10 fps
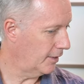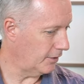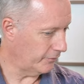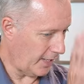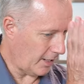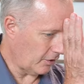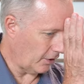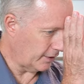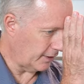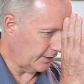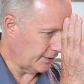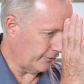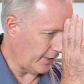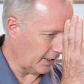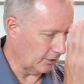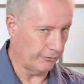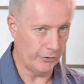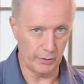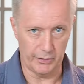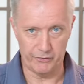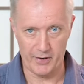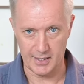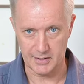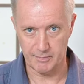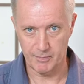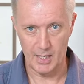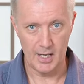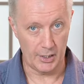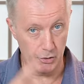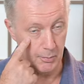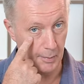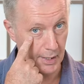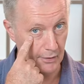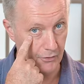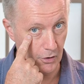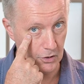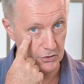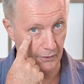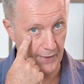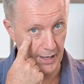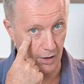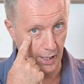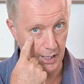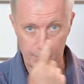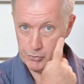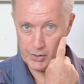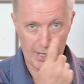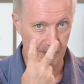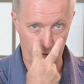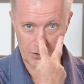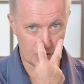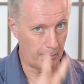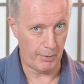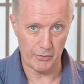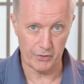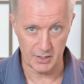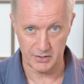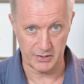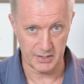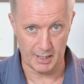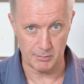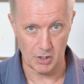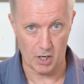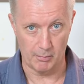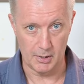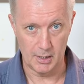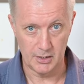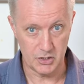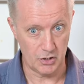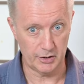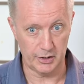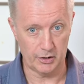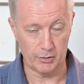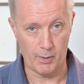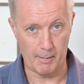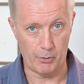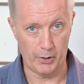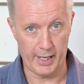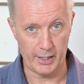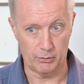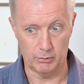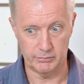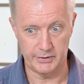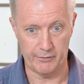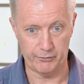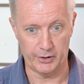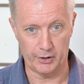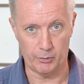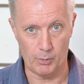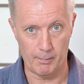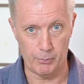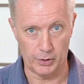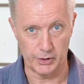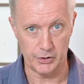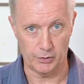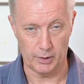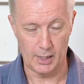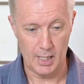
you've now got a different angle of view on the face. And you might be able to focus on that eye, but you can't focus on both eyes at the same time. Certainly not at 1.8, or definitely not at 1.2.